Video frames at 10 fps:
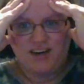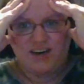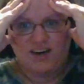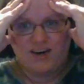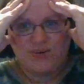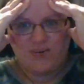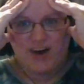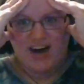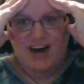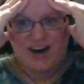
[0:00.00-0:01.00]
Oh,
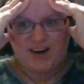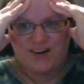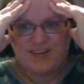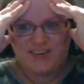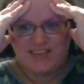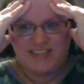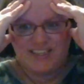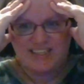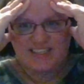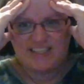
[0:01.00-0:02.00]
wow.
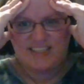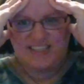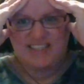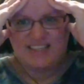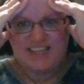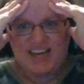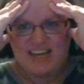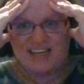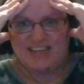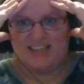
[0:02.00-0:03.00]
See,
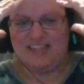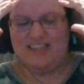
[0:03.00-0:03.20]
like,